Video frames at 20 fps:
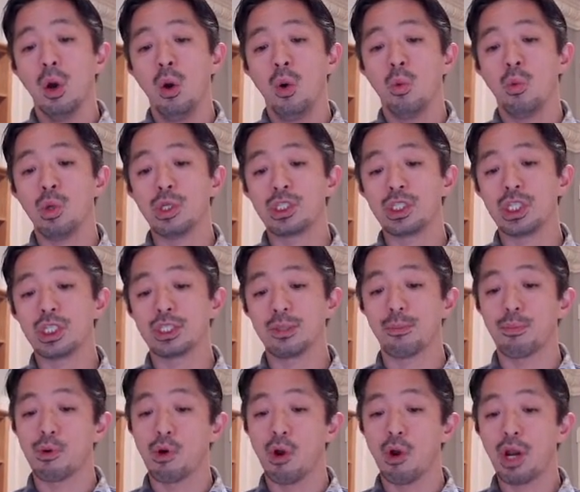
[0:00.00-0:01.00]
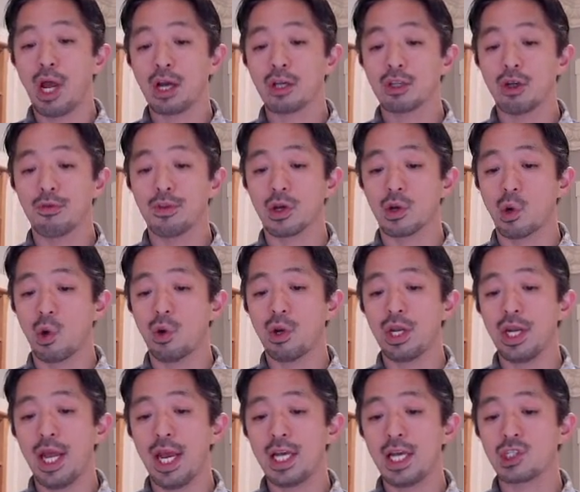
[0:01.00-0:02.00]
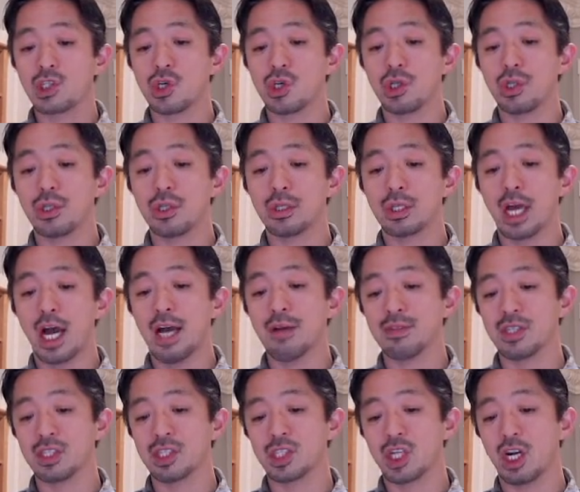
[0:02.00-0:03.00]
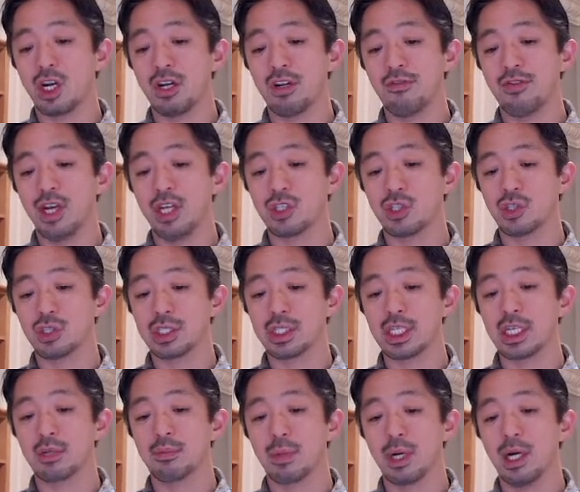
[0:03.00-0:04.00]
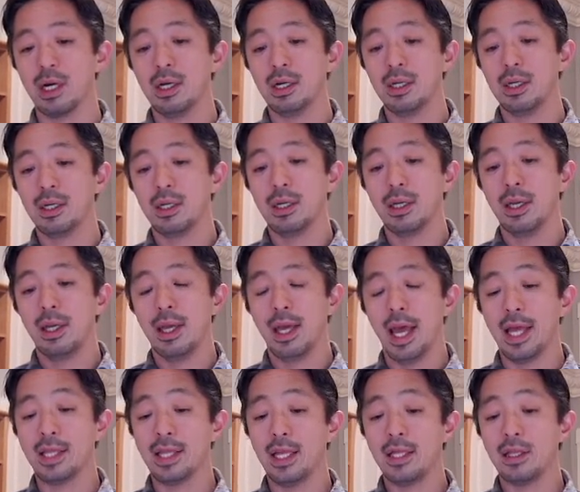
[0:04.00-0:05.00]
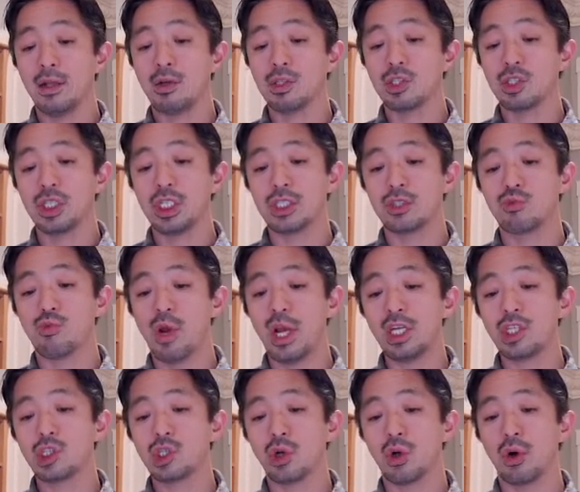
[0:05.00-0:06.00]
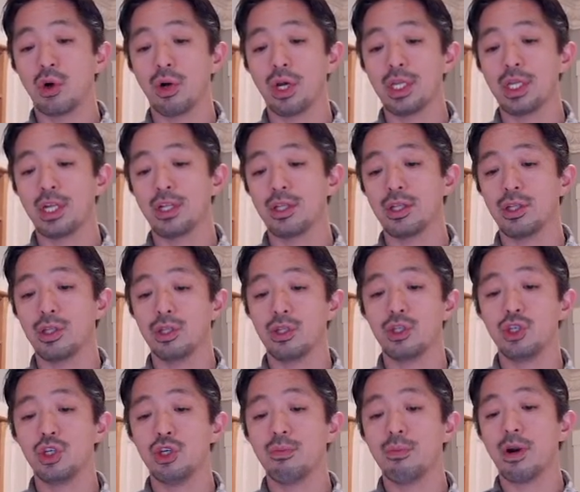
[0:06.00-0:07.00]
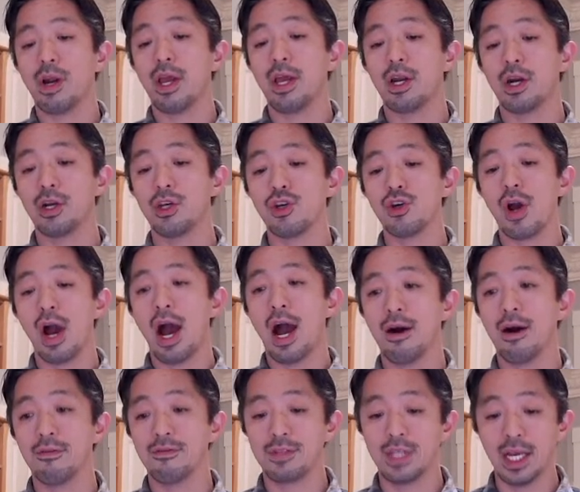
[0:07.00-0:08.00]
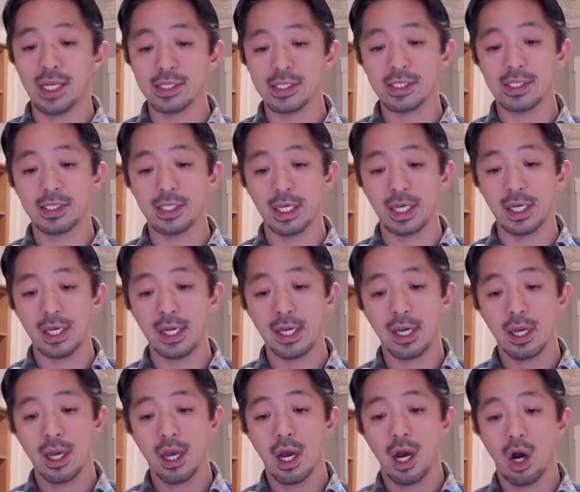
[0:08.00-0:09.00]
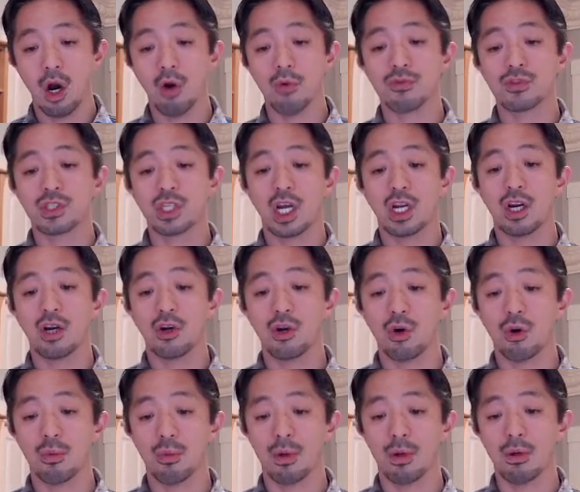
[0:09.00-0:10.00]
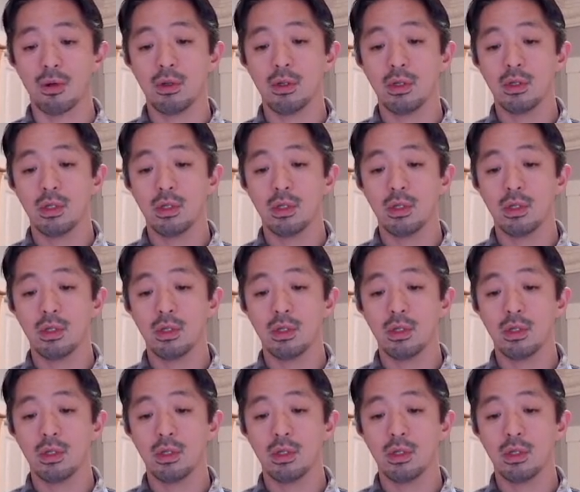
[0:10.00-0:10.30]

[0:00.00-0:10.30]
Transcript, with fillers: which is the product of the correlation times the standard deviation sigma. And then there's this ratio in the numerator, you have density of standard normal